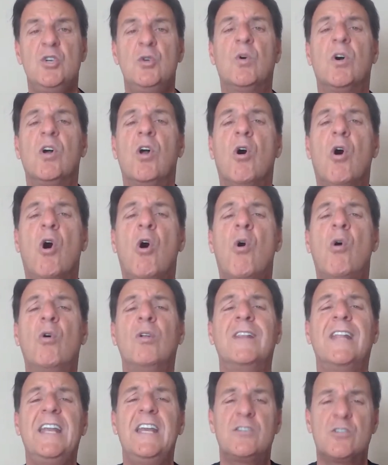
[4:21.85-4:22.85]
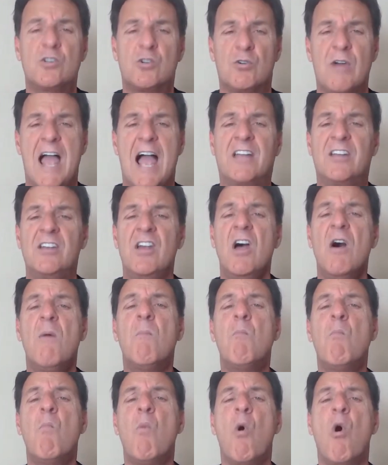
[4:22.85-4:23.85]
you will only attract
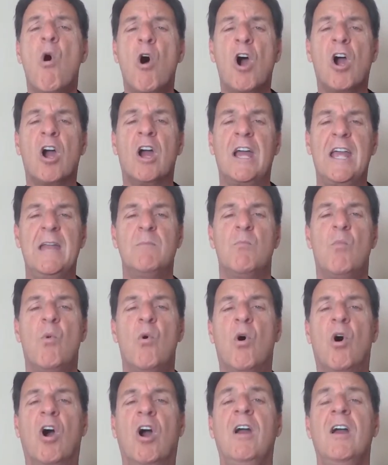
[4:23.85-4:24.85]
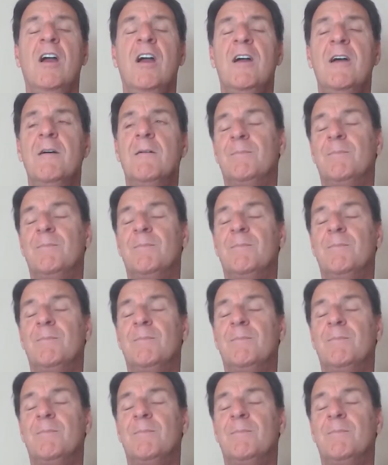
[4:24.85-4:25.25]
more and more